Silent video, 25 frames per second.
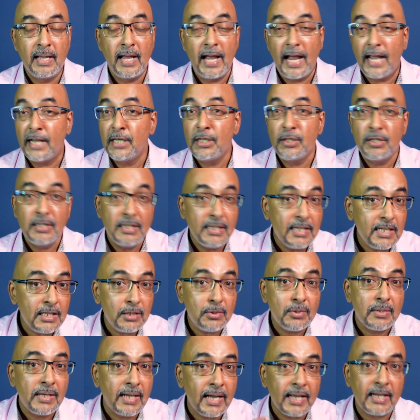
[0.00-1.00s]
And you need
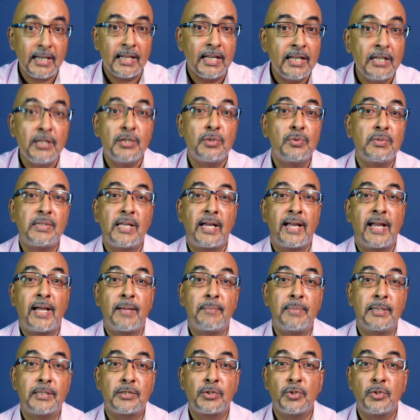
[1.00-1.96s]
to get into the habit.